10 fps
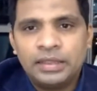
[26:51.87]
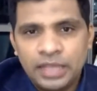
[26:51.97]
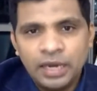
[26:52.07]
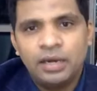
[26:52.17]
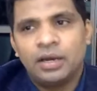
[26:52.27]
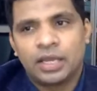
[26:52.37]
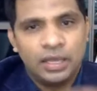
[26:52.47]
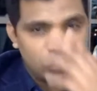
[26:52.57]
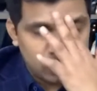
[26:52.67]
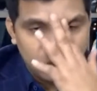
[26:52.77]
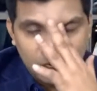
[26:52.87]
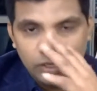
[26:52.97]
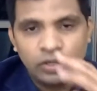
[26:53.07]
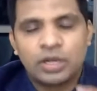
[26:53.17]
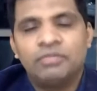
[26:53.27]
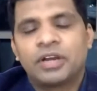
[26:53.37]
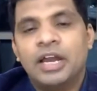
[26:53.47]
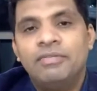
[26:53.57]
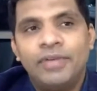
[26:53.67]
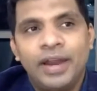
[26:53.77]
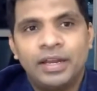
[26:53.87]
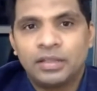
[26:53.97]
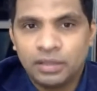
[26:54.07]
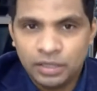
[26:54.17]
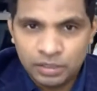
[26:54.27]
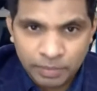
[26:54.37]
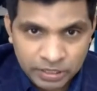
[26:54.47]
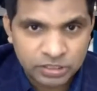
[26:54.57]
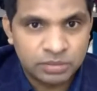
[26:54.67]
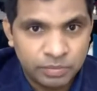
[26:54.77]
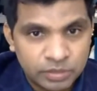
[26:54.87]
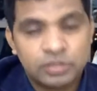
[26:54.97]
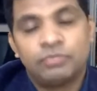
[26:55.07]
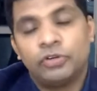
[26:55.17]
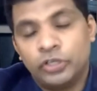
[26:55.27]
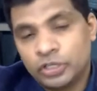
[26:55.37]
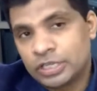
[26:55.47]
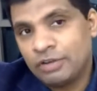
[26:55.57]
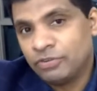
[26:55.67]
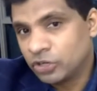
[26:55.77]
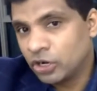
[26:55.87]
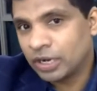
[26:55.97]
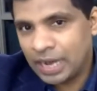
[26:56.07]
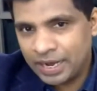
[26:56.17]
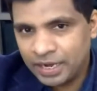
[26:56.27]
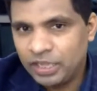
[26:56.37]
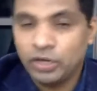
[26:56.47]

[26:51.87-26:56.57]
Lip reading: then you conveyed the message for yourself to get a clarity.